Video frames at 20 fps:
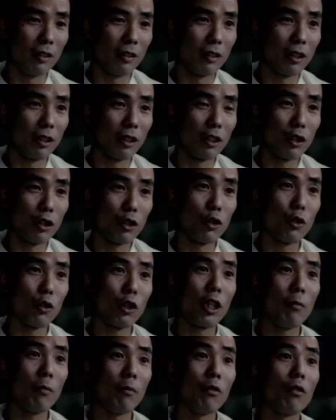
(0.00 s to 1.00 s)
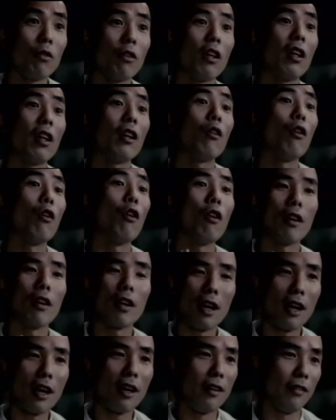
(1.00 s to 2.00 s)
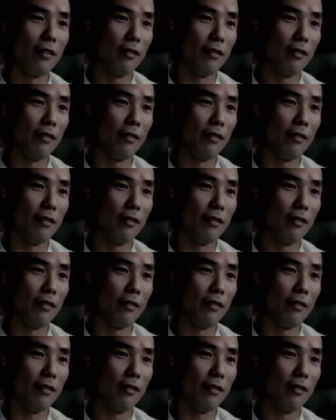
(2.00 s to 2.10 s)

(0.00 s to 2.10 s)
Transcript: She give you a long life.